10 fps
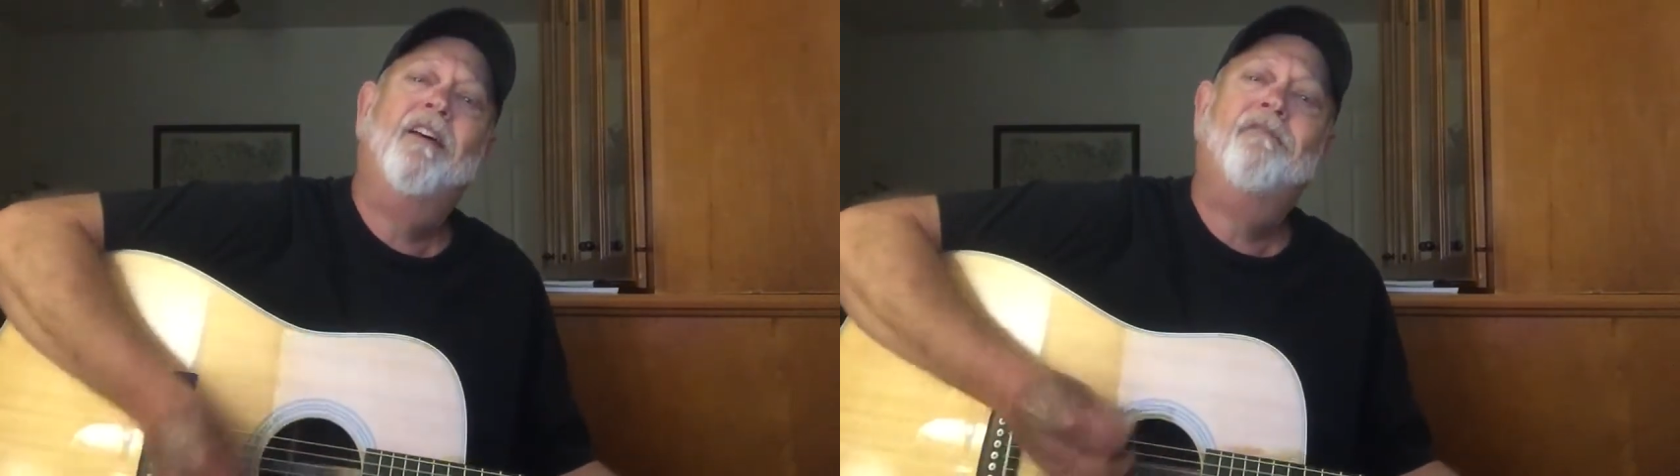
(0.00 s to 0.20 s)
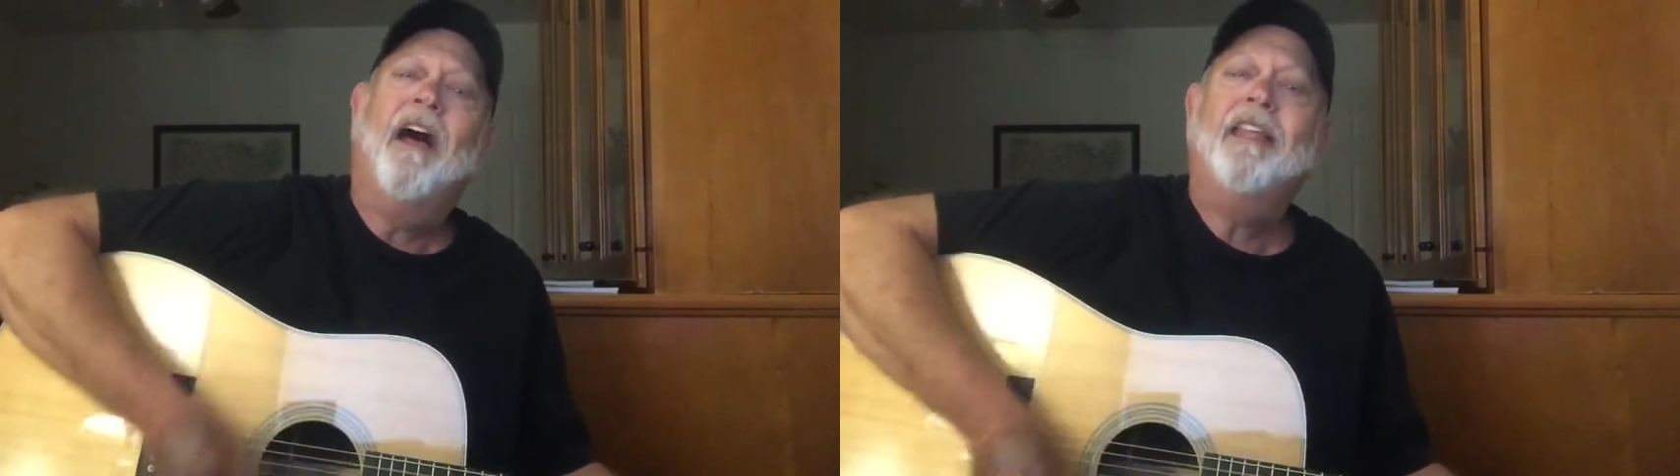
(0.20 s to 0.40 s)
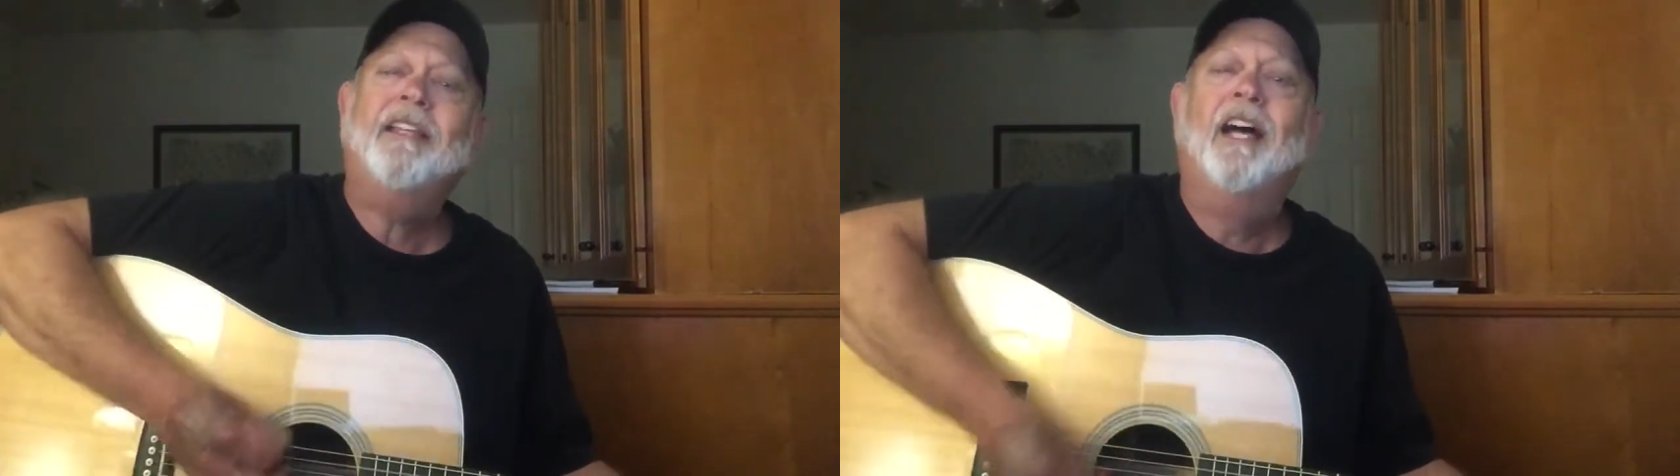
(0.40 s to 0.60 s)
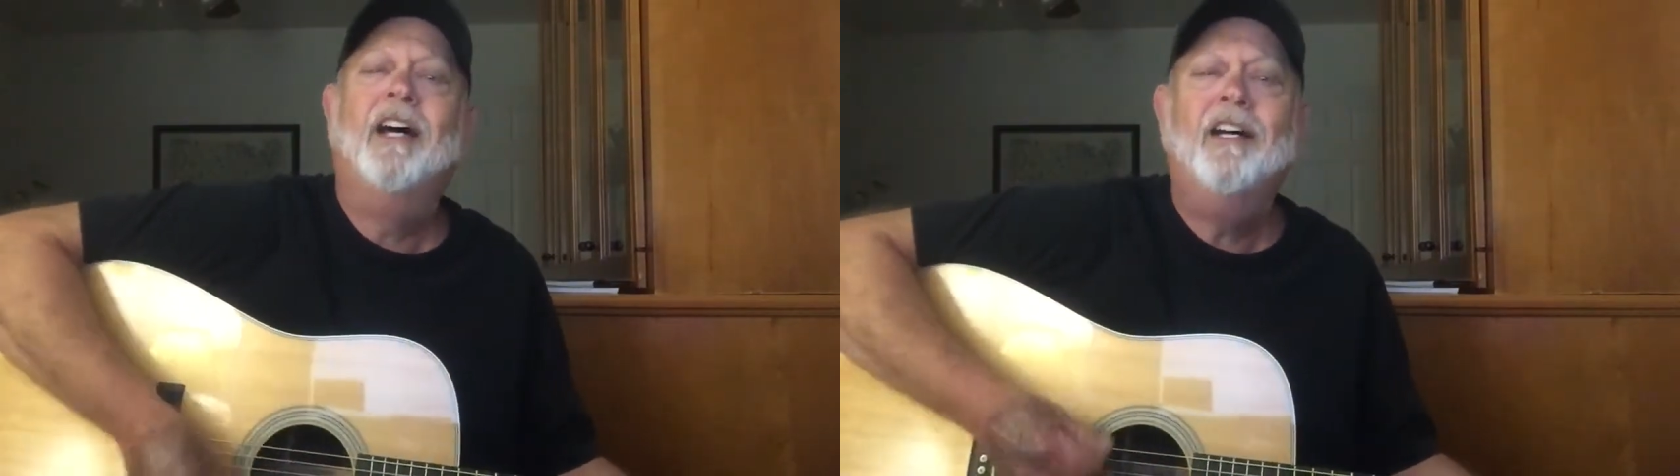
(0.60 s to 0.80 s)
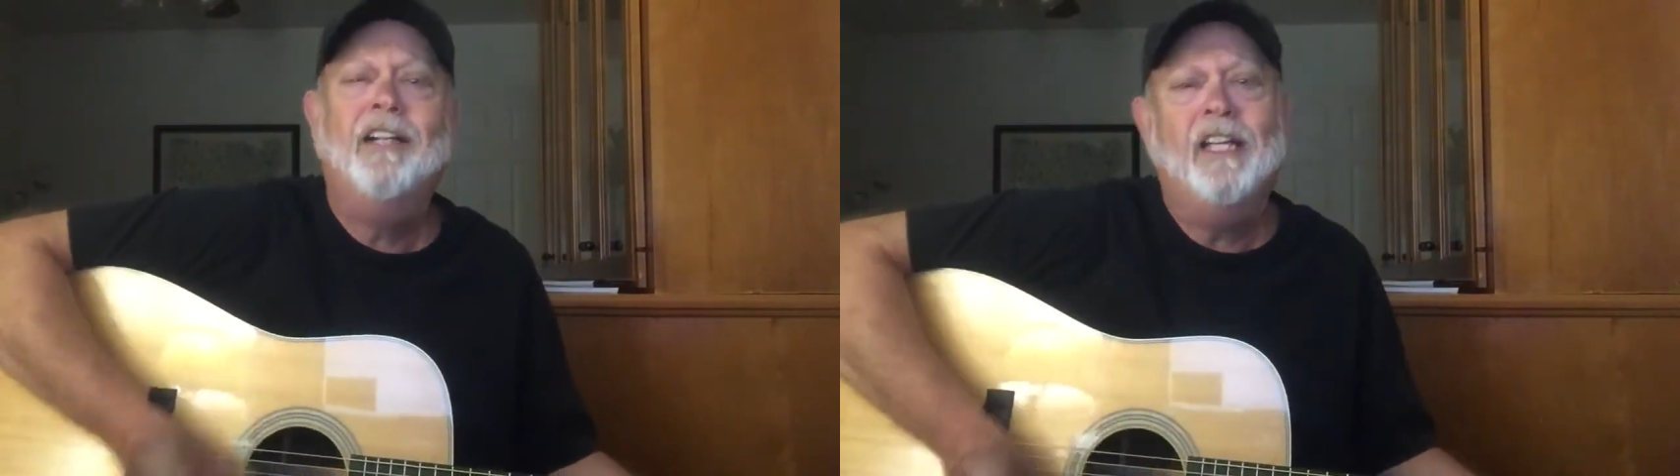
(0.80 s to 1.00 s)

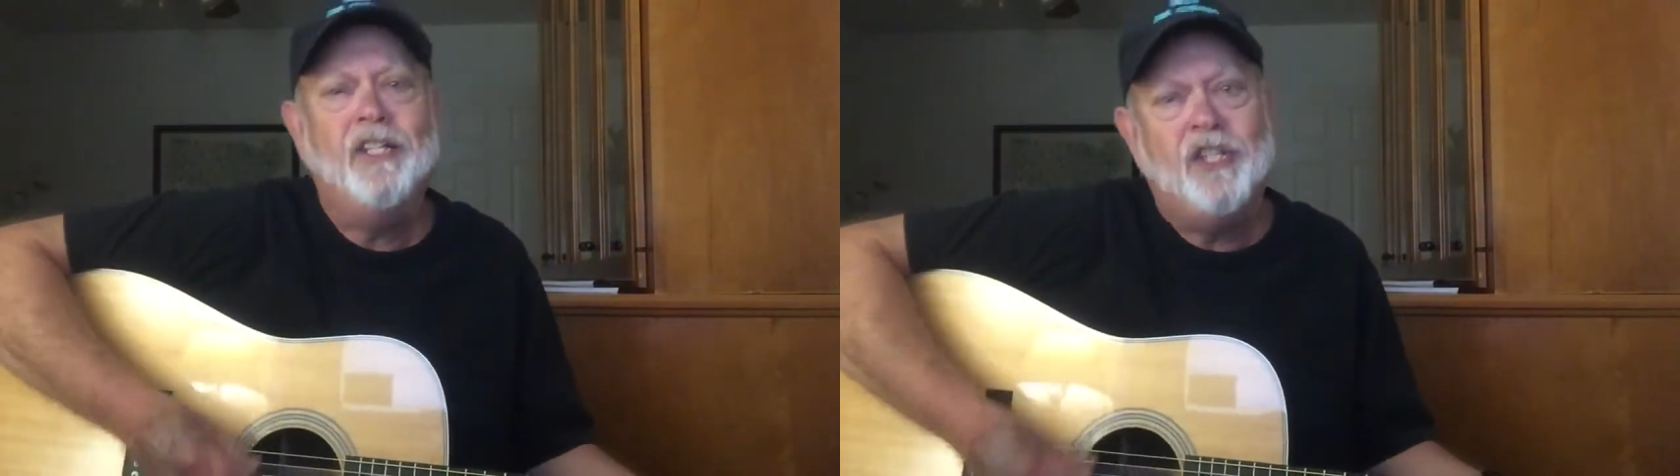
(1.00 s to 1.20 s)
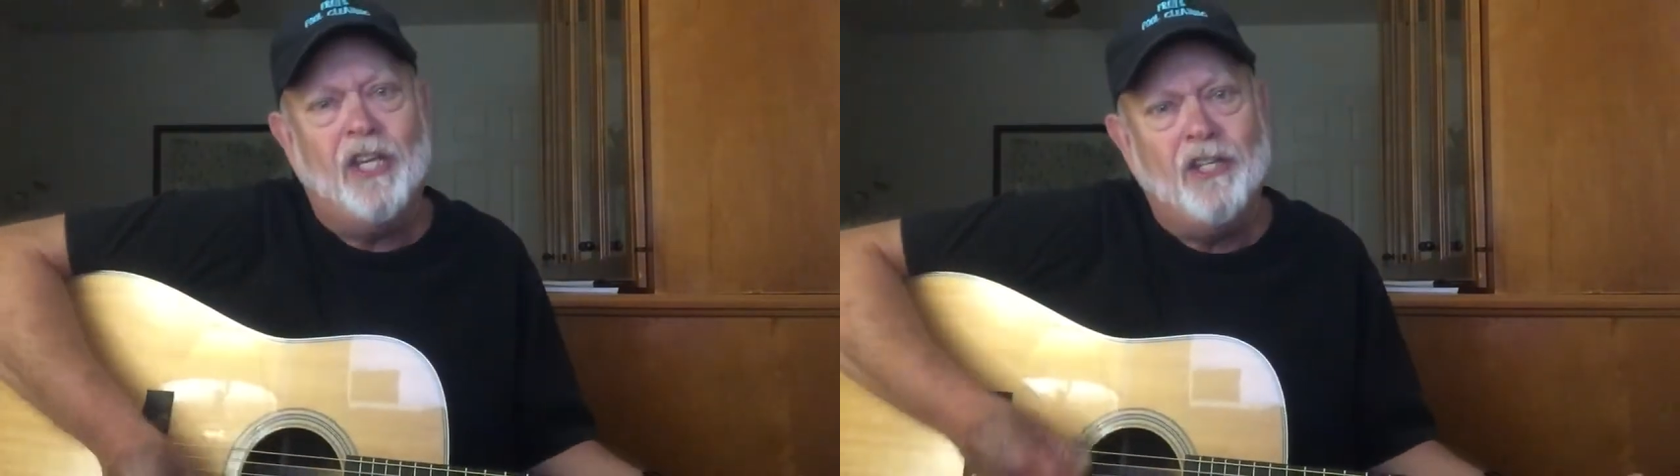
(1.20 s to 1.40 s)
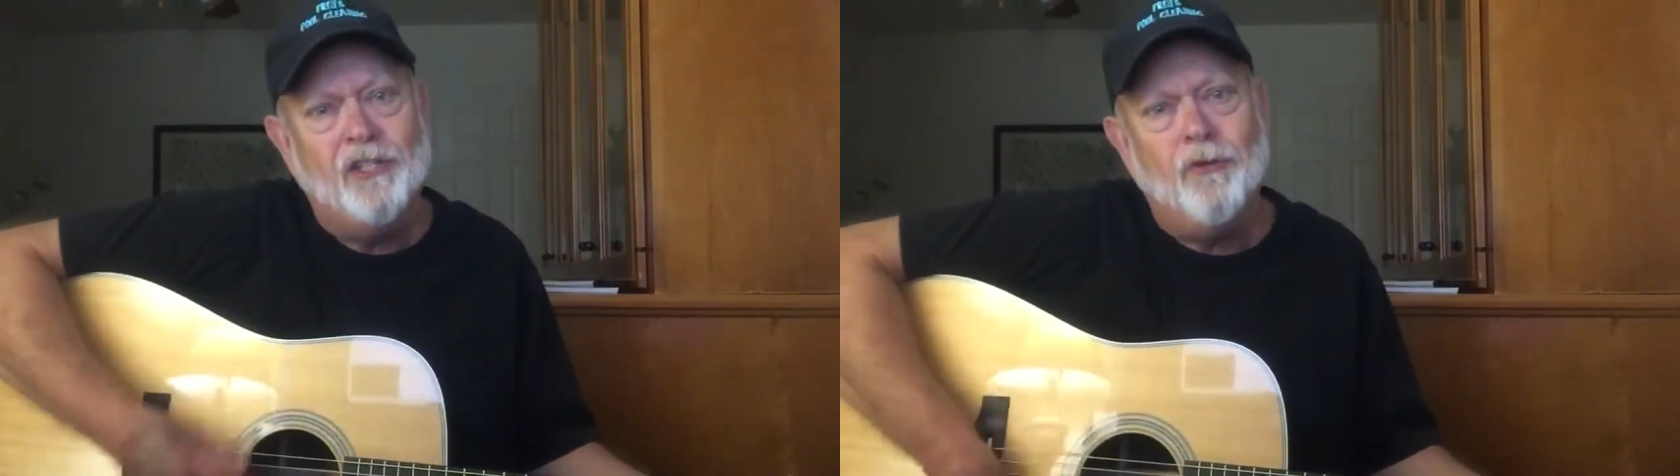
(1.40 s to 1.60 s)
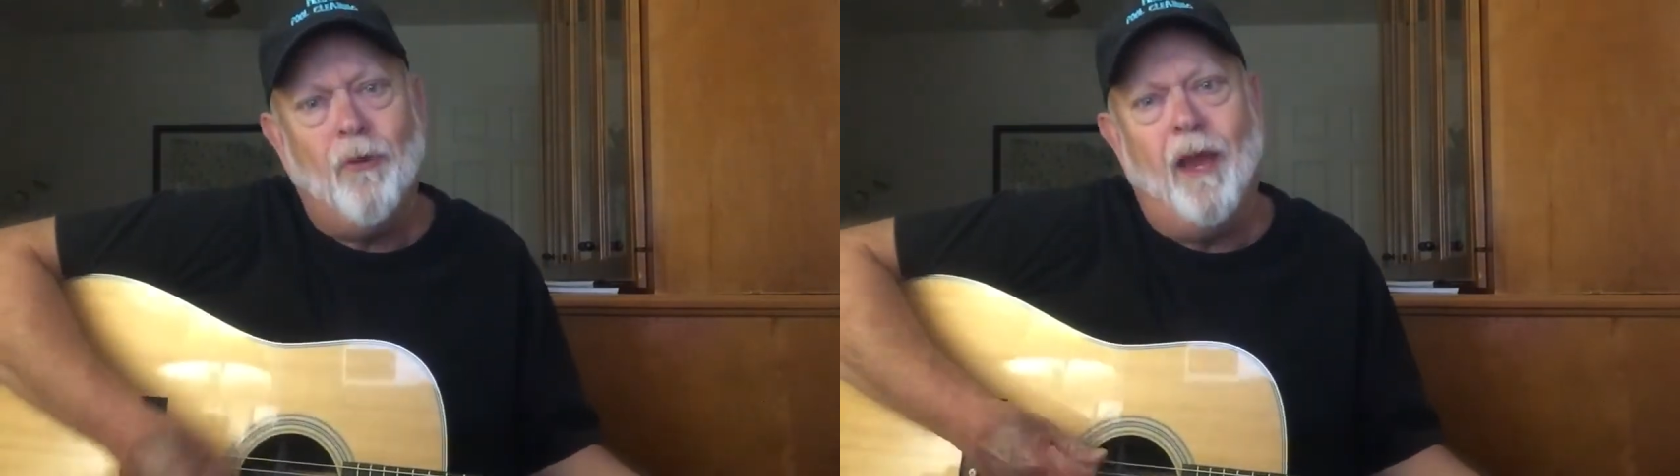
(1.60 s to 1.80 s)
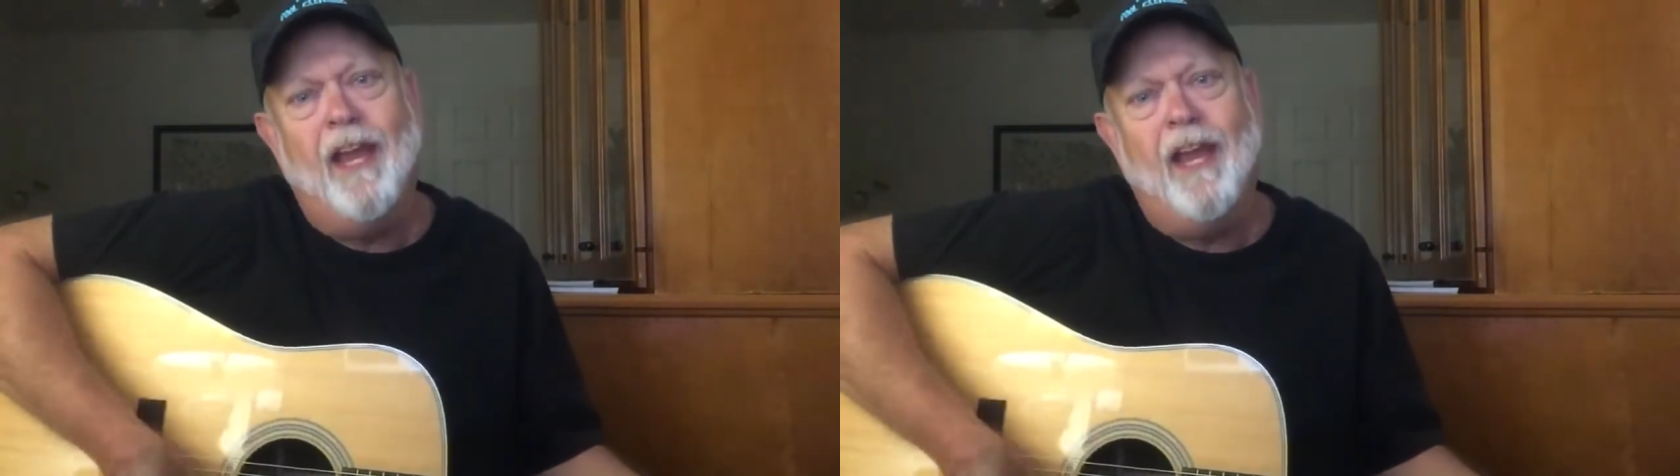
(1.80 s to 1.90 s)
vodka and ginger